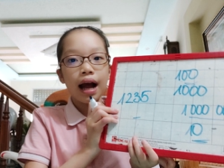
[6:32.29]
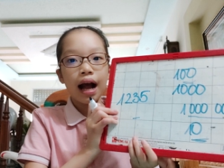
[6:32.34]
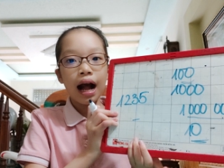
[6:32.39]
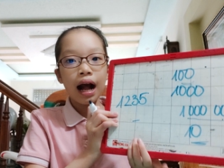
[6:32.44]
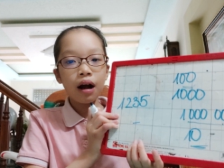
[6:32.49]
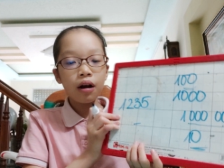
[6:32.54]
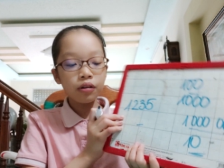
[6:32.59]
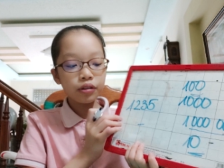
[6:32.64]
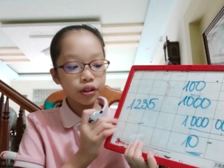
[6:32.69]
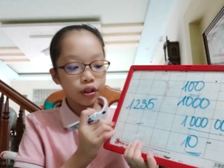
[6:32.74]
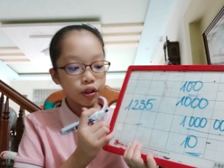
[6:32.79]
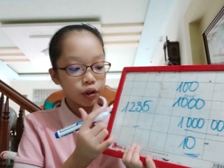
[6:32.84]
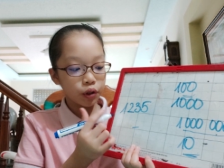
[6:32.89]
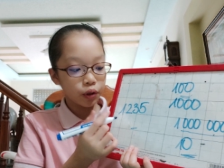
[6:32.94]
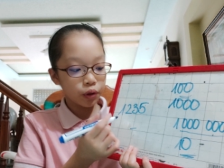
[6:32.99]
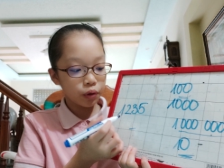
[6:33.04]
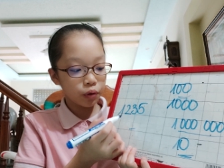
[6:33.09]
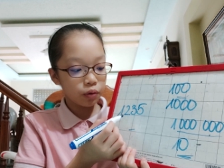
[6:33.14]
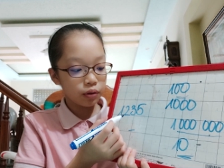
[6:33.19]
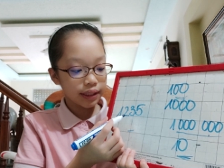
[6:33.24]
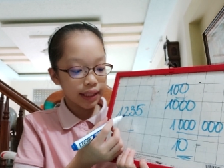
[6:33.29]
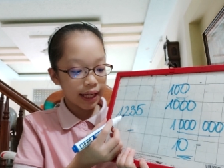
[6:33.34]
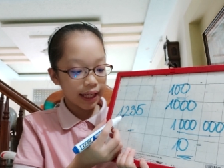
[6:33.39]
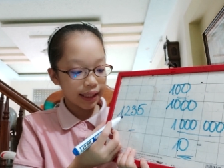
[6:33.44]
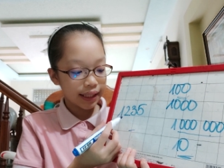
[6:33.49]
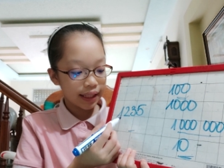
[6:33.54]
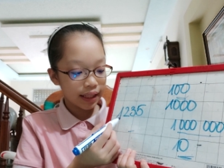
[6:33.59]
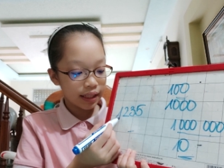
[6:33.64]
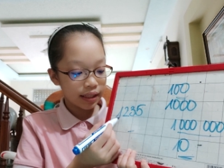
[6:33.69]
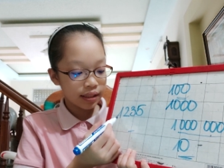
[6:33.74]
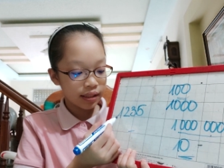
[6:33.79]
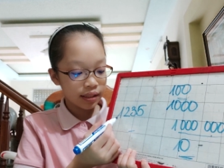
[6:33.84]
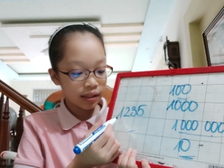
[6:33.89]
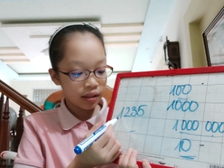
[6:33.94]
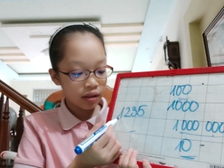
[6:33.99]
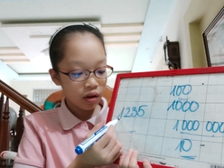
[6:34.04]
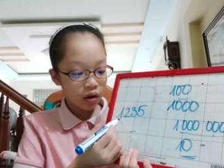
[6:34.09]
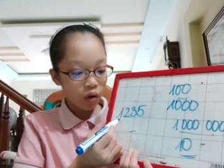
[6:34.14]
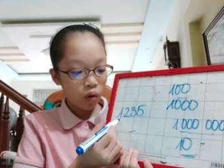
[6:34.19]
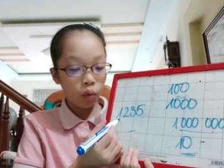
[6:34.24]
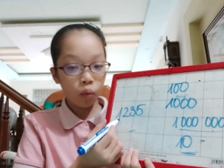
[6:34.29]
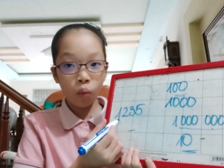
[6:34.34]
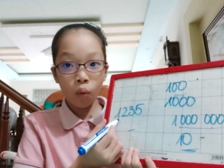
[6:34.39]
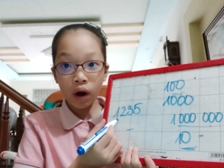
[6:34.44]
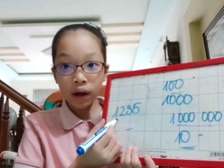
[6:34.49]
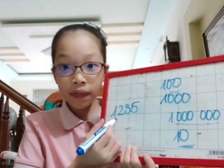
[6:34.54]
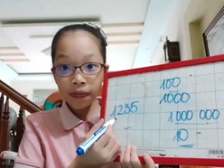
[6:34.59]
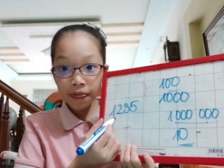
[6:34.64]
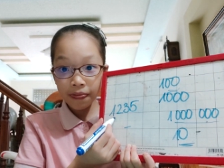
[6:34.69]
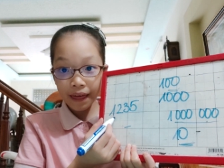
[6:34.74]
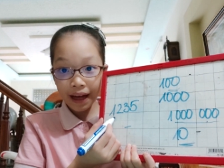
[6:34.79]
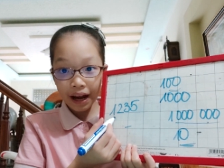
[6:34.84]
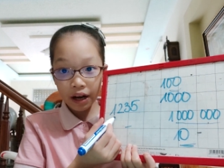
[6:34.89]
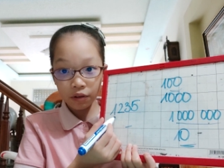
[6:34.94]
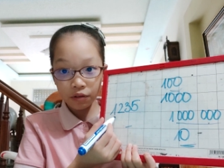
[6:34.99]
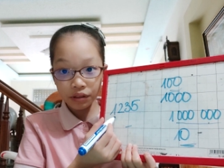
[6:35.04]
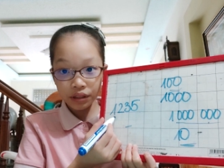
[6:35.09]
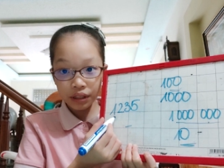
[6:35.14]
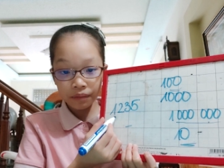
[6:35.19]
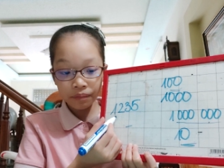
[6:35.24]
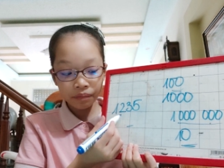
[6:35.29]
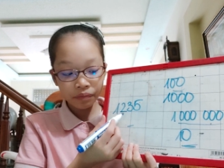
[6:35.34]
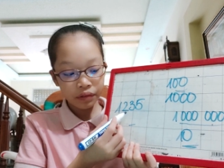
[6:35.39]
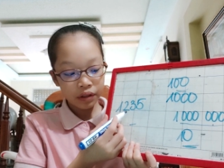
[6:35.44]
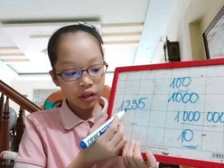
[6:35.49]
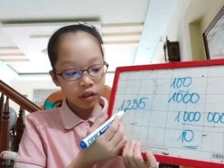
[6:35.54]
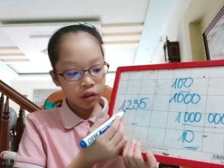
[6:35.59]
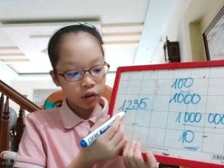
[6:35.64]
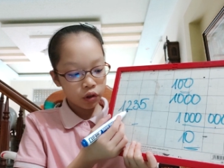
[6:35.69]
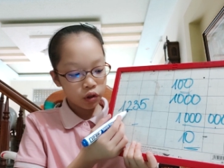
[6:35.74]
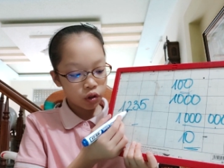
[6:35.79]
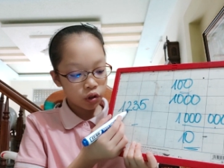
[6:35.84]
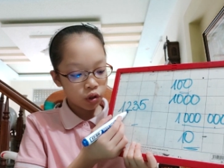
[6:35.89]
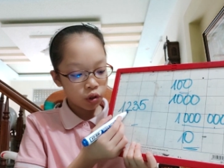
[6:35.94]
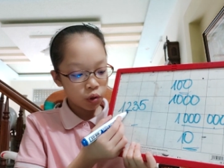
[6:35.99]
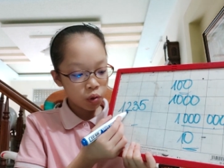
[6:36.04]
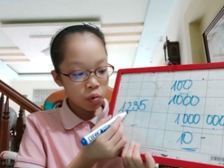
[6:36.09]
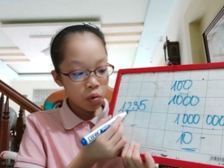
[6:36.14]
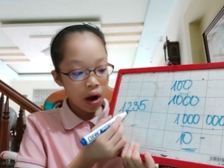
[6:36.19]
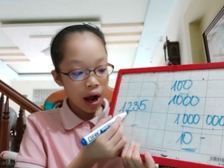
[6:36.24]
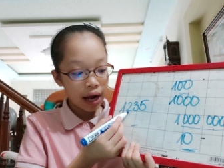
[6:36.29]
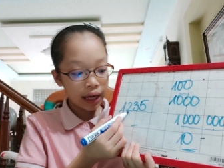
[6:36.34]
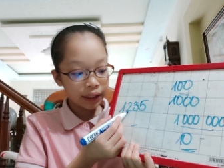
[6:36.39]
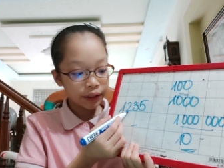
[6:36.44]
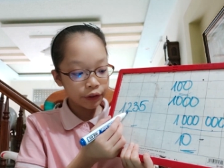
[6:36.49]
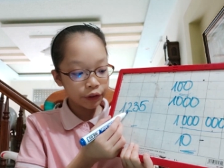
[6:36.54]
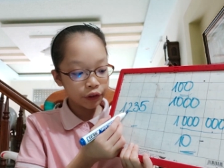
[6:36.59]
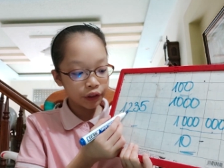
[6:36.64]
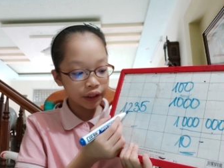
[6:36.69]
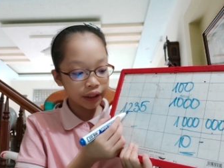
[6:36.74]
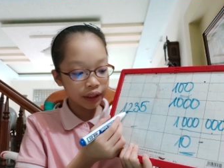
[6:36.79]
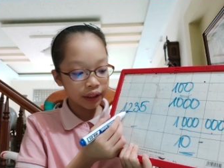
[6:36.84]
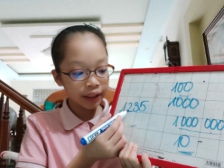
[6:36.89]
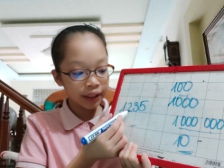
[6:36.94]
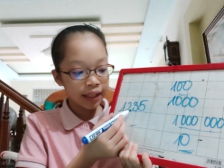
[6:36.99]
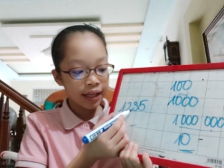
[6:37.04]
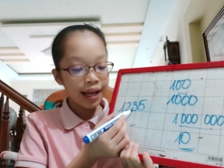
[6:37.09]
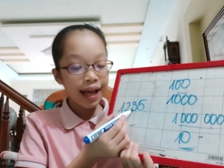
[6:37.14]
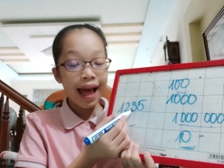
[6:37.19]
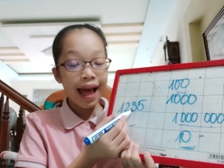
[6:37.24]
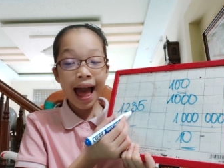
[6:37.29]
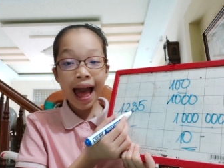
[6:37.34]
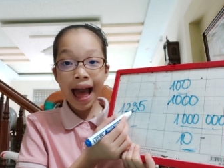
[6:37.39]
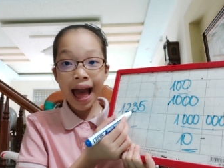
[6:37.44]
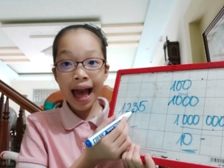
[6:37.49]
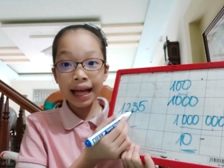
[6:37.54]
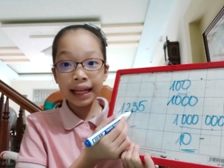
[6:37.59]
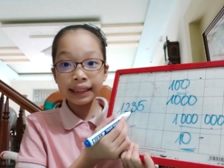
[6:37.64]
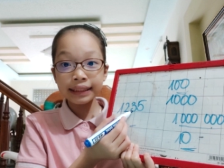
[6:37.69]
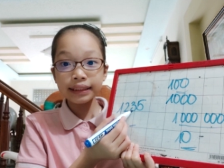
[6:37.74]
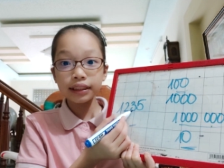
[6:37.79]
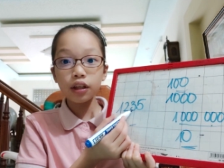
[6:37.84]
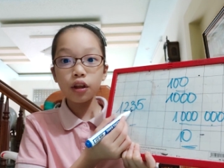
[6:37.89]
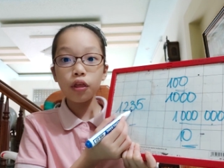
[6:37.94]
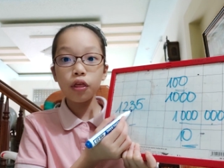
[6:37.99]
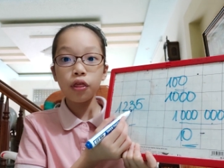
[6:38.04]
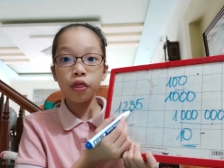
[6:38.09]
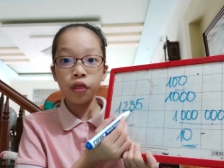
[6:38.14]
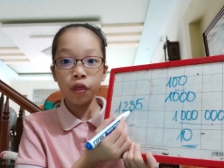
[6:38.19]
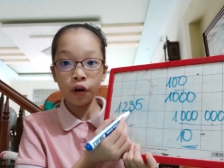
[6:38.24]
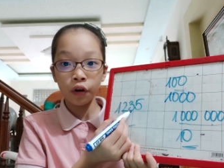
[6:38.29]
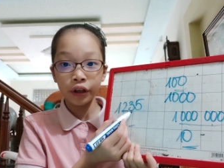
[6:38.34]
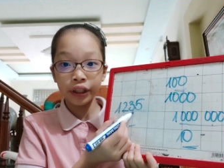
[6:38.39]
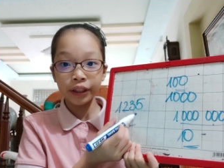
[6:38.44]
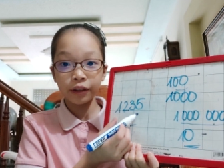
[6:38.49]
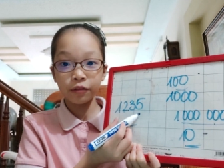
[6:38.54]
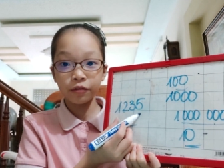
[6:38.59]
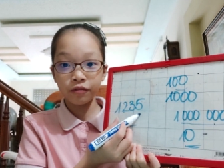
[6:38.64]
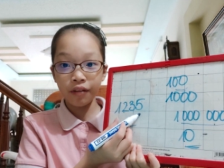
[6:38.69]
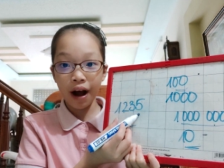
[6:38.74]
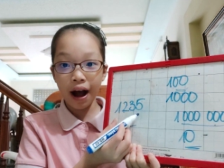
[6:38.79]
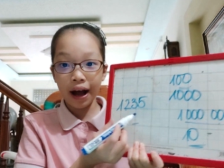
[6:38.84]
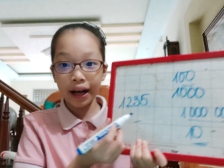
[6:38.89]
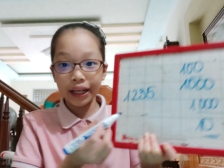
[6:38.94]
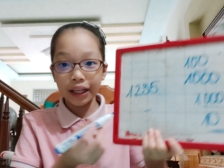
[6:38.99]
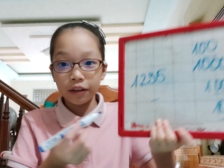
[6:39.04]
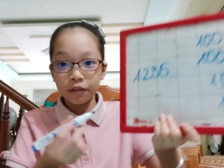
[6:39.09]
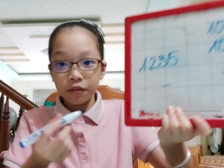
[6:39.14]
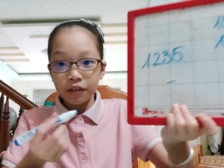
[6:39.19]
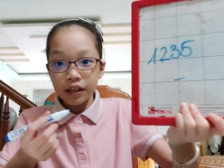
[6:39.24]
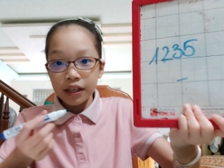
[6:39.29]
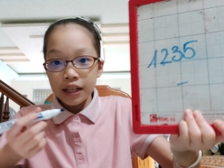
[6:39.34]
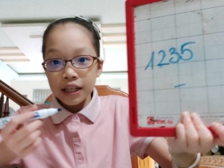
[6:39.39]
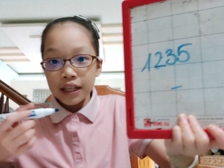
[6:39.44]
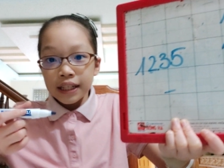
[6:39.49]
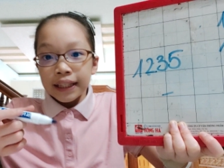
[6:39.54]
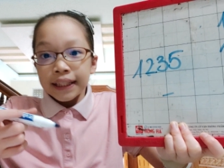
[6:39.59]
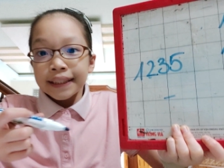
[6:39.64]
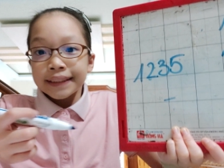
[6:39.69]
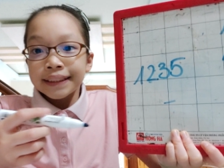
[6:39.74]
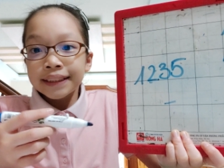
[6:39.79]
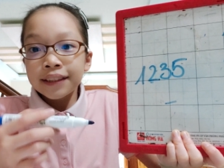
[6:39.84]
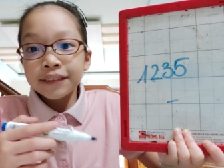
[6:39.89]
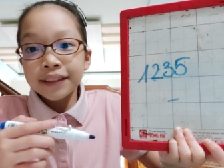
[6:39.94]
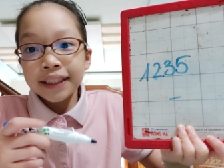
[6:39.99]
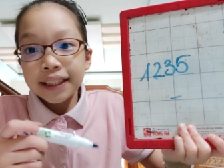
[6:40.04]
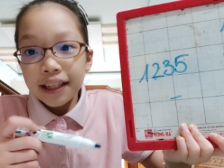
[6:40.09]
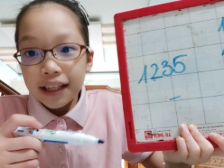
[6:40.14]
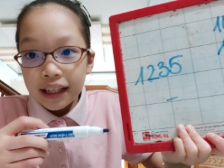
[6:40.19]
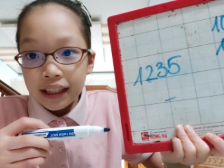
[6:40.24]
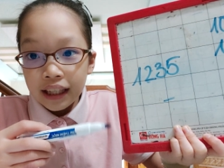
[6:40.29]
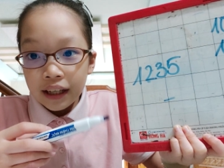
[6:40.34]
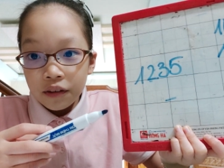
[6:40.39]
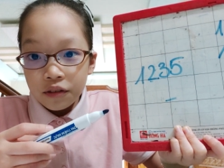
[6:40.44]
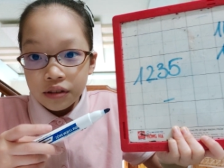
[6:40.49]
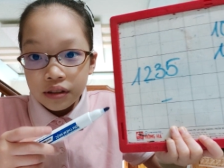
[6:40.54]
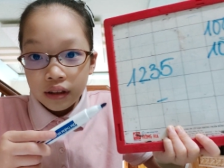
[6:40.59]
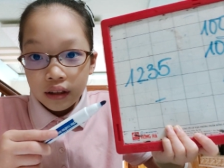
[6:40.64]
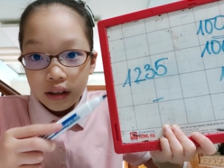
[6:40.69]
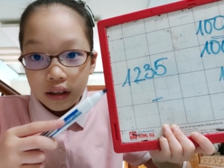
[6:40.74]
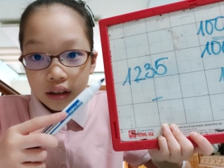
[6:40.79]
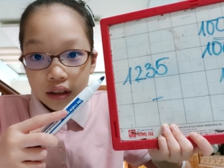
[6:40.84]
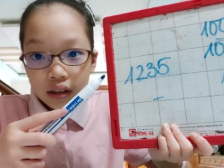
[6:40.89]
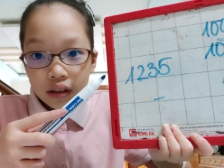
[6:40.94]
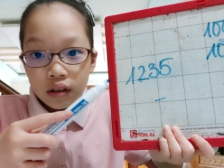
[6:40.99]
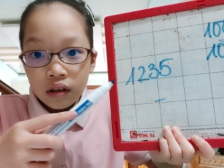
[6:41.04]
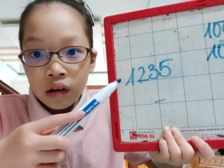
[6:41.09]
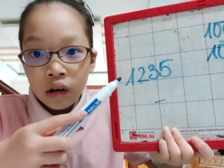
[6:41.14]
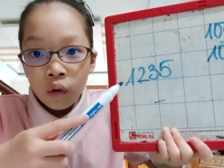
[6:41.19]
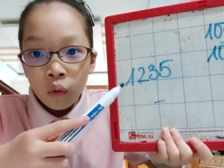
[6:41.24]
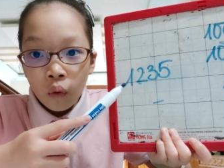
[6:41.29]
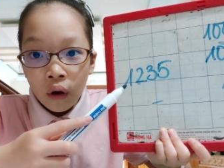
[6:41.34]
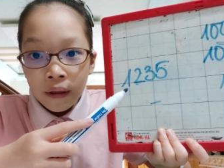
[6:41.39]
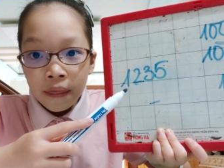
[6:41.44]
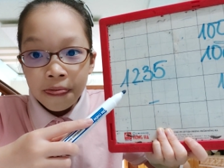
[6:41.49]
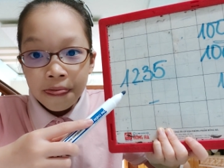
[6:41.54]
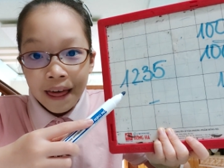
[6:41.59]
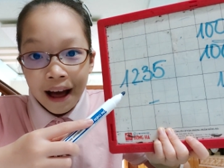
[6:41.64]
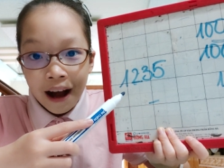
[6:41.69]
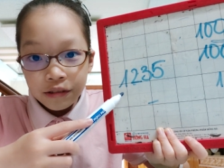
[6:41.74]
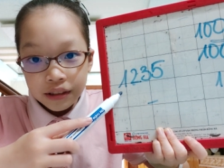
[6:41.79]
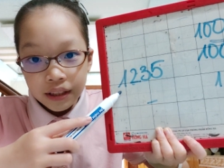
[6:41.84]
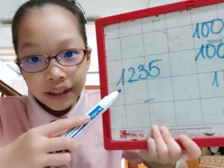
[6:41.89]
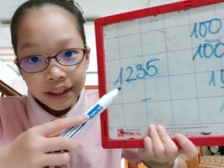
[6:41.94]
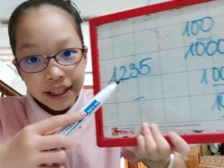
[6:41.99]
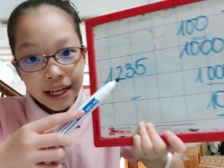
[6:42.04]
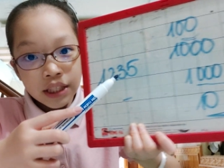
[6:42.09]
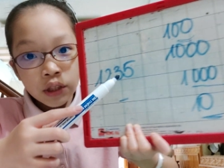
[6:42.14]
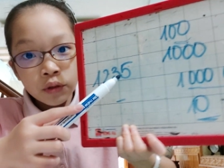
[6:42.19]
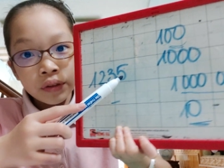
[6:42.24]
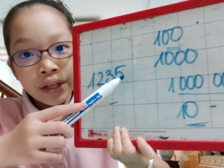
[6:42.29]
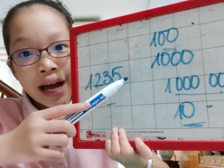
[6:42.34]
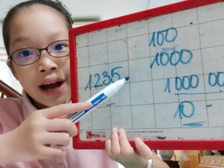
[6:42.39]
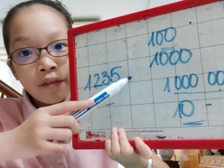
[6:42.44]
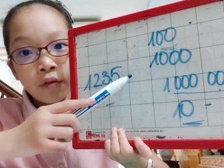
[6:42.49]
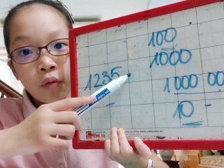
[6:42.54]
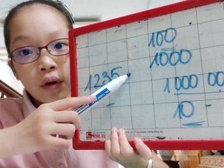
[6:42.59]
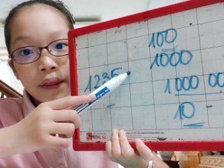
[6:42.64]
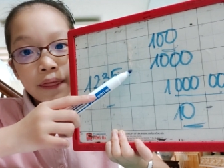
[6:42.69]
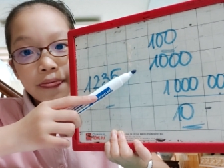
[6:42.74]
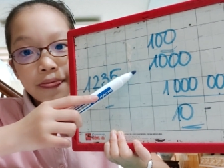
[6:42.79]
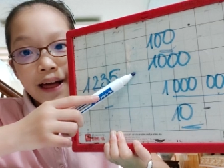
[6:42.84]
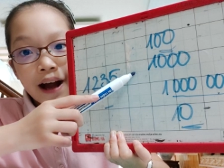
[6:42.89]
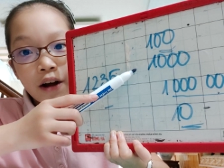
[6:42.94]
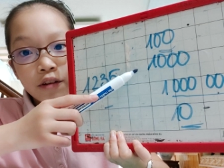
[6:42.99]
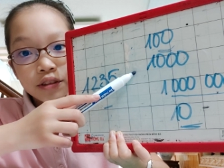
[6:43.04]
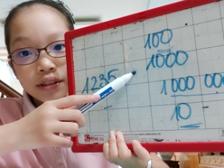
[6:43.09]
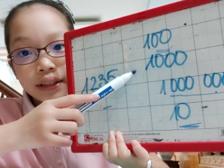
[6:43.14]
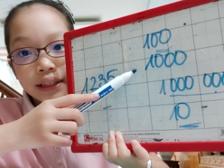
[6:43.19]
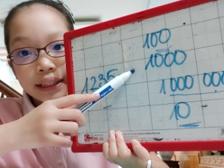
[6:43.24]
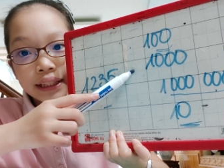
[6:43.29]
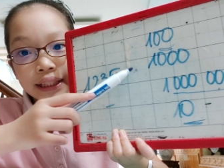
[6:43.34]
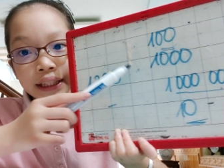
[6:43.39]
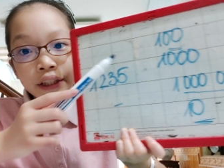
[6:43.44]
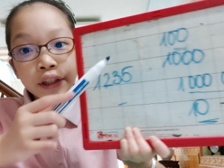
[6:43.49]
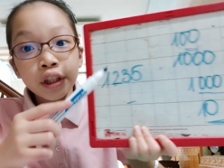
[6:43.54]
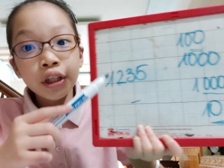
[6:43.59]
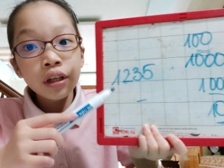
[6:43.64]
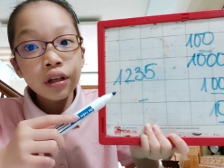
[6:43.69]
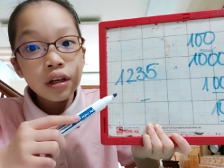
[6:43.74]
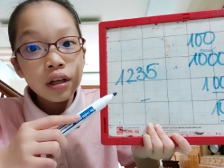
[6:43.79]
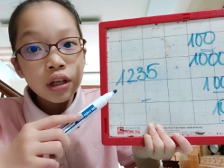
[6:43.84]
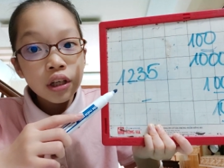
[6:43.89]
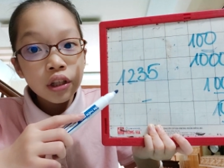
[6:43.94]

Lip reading: How do you say this? 1,235. So take a close look. 1,000, yes, we have 1,000 here.